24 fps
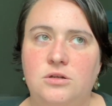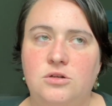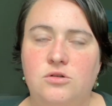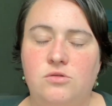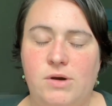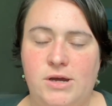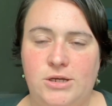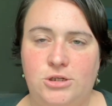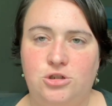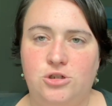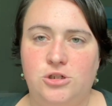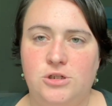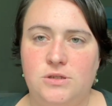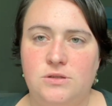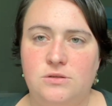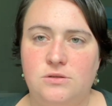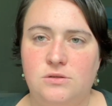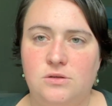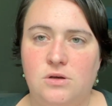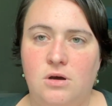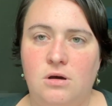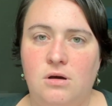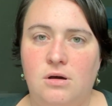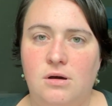
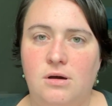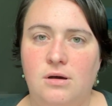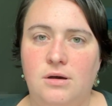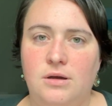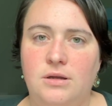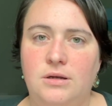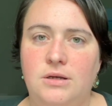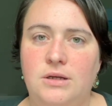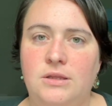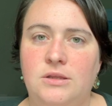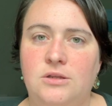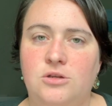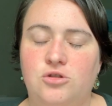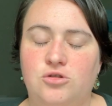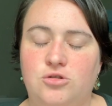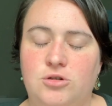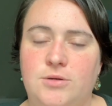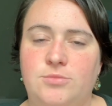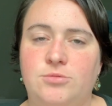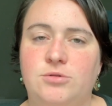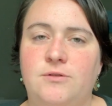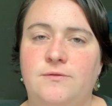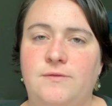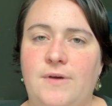questions on in the
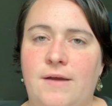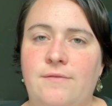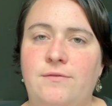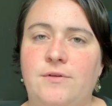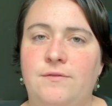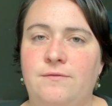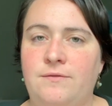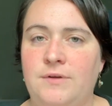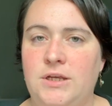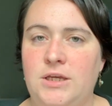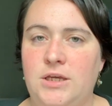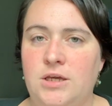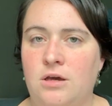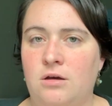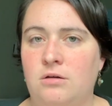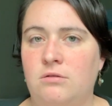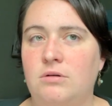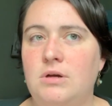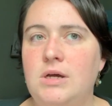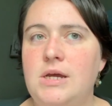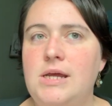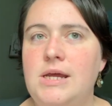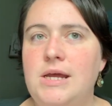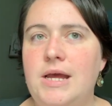description of every video